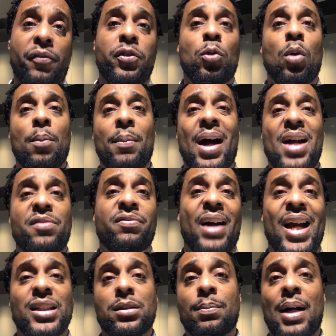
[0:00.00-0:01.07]
If you want my
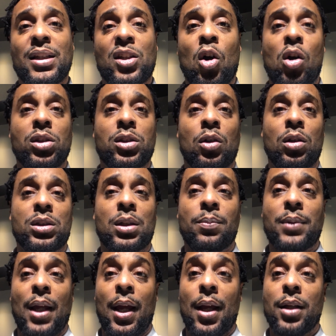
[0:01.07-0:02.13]
advice or my thoughts on
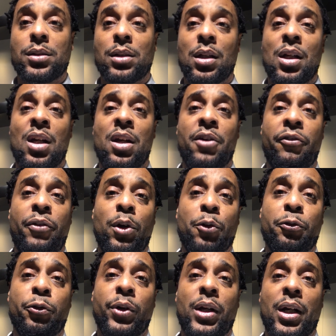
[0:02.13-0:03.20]
some things, feel
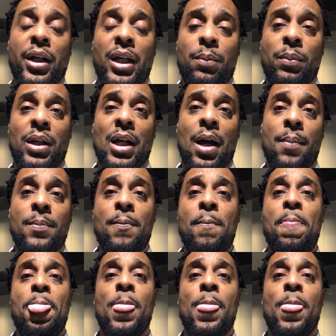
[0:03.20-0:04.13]
free to hit me up.